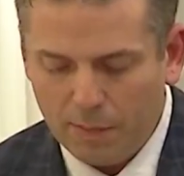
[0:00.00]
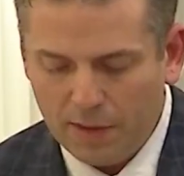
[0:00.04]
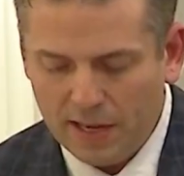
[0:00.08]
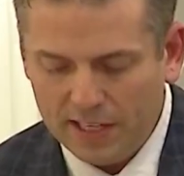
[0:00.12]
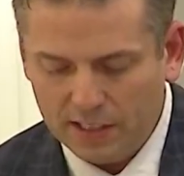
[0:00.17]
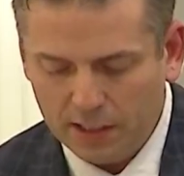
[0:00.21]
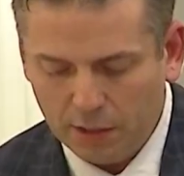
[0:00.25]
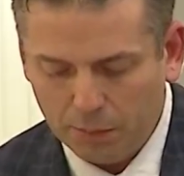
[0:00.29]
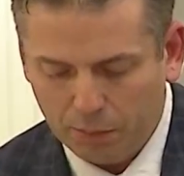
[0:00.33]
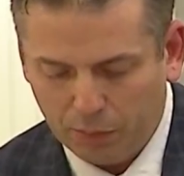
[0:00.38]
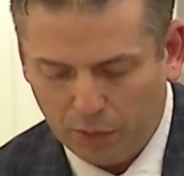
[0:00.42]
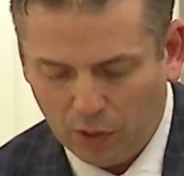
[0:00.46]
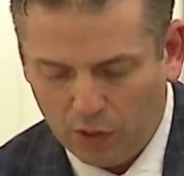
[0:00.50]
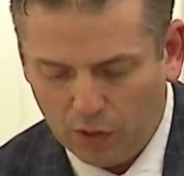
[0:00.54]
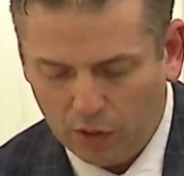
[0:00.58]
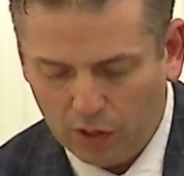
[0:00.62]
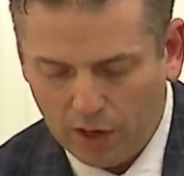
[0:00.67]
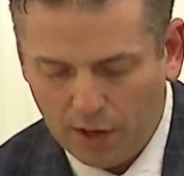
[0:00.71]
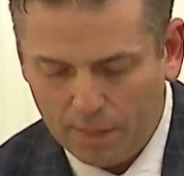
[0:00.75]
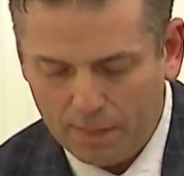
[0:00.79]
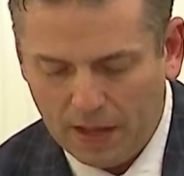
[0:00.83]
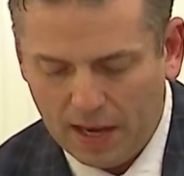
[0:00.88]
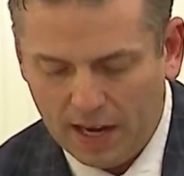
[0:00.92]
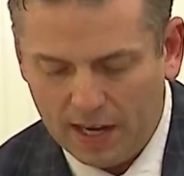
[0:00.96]
amazing
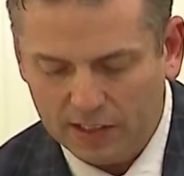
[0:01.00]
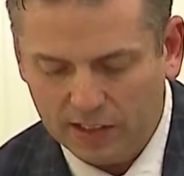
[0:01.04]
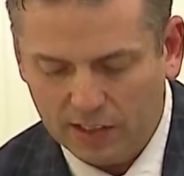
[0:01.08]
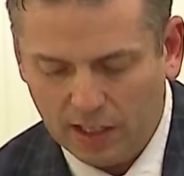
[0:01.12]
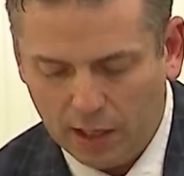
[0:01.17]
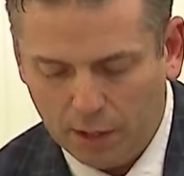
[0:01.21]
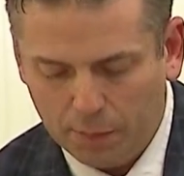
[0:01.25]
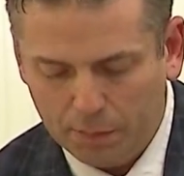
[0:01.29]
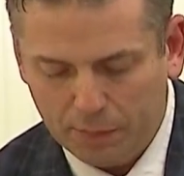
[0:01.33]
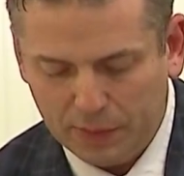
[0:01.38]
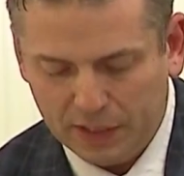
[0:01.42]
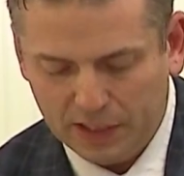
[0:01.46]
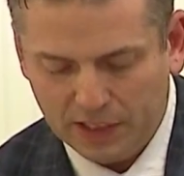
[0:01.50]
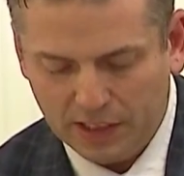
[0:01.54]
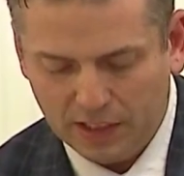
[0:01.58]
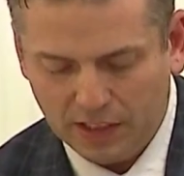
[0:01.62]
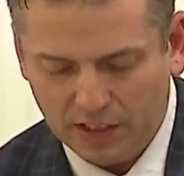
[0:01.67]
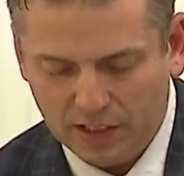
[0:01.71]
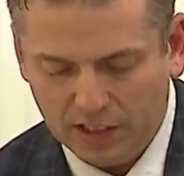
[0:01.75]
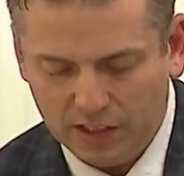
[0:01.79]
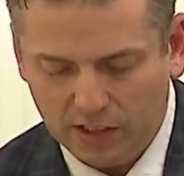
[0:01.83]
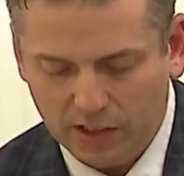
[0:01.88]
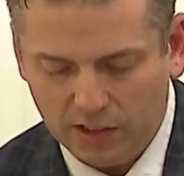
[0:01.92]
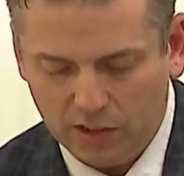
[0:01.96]
program that has helped
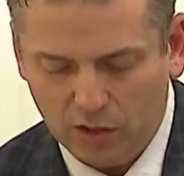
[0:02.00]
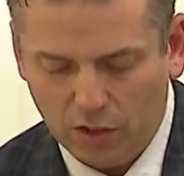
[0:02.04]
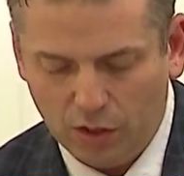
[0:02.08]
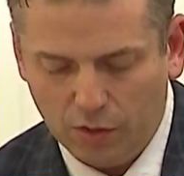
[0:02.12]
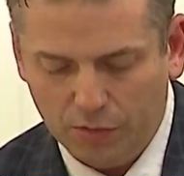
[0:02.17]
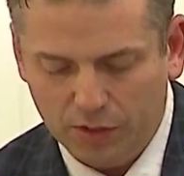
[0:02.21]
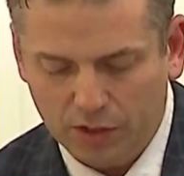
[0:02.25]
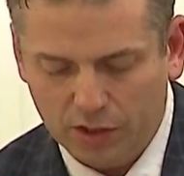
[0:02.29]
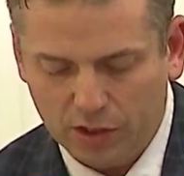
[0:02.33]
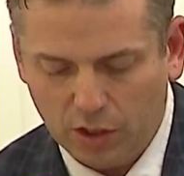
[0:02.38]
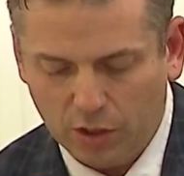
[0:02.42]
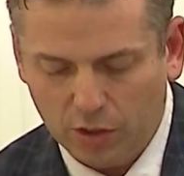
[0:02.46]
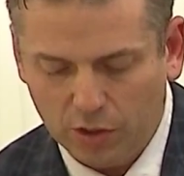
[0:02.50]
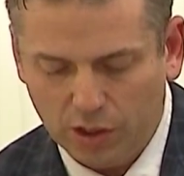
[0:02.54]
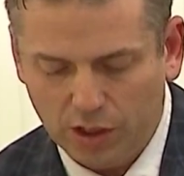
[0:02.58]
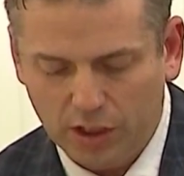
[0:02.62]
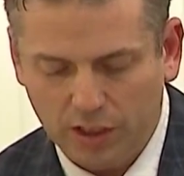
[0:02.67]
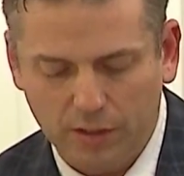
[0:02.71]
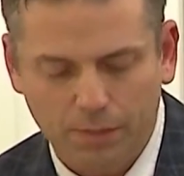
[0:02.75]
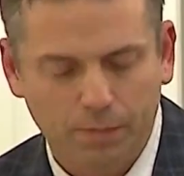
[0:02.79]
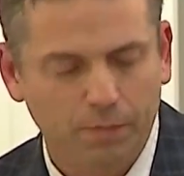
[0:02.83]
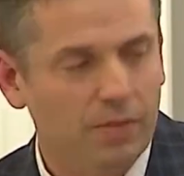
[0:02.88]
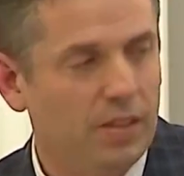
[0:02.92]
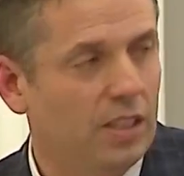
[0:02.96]
businesses in Nova
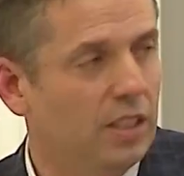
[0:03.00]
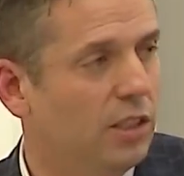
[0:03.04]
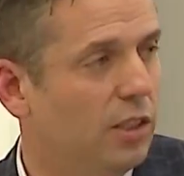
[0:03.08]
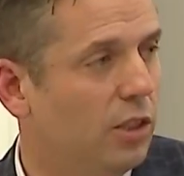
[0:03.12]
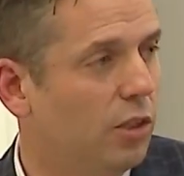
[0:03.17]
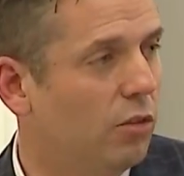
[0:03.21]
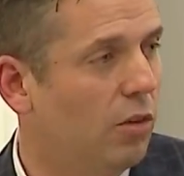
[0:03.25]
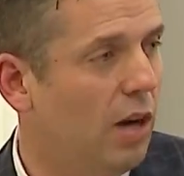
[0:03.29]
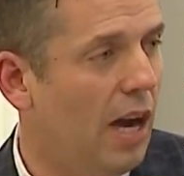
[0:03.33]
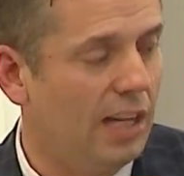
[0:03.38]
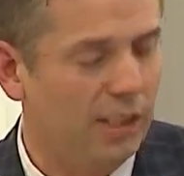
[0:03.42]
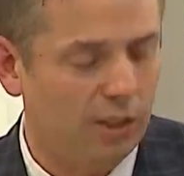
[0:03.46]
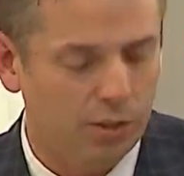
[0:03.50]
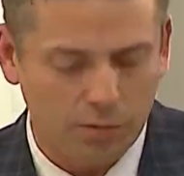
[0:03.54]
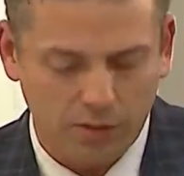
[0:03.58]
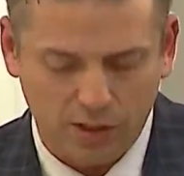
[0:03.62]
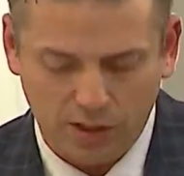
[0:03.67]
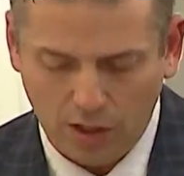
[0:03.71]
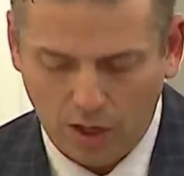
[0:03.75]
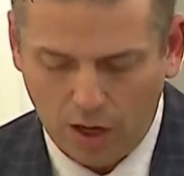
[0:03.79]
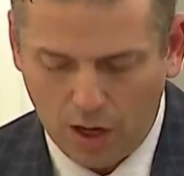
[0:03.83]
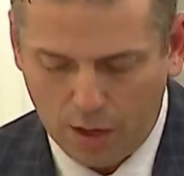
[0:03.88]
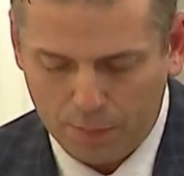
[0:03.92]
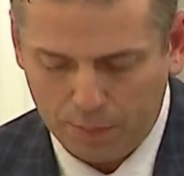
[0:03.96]
Scotia is the Graduate
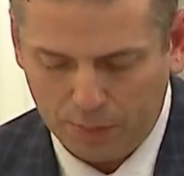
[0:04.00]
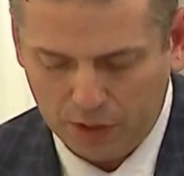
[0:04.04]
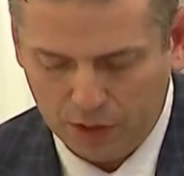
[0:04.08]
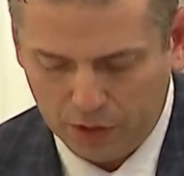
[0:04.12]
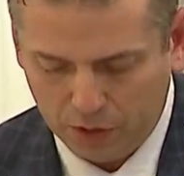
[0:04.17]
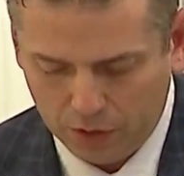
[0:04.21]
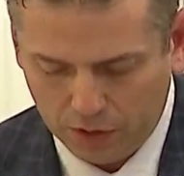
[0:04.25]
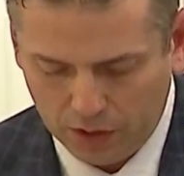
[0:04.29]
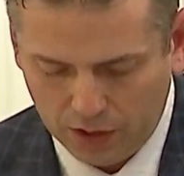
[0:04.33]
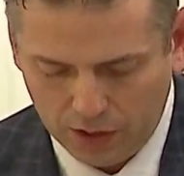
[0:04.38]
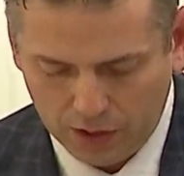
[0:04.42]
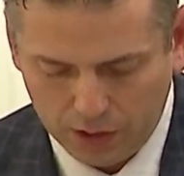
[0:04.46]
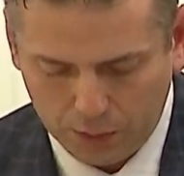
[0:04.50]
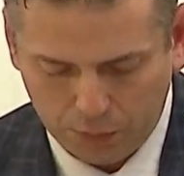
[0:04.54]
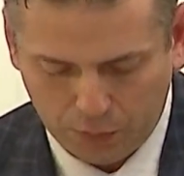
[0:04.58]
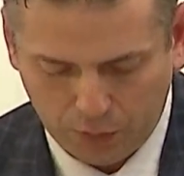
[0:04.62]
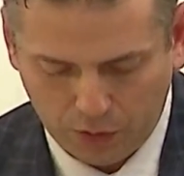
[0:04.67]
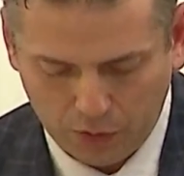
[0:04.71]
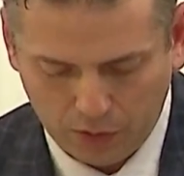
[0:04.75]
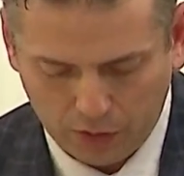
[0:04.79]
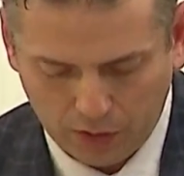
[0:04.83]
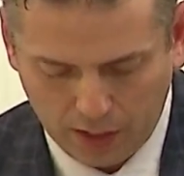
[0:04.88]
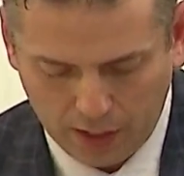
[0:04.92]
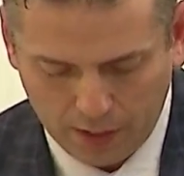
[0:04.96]
to Opportunities
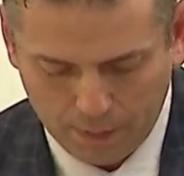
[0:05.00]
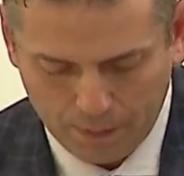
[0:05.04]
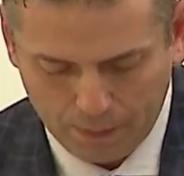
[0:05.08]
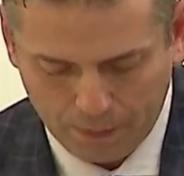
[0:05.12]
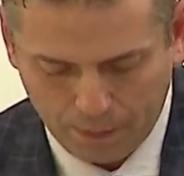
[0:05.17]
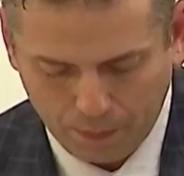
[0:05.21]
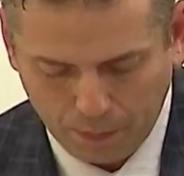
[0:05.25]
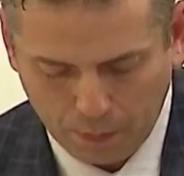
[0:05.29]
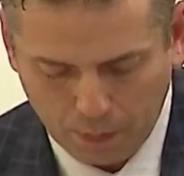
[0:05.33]
program.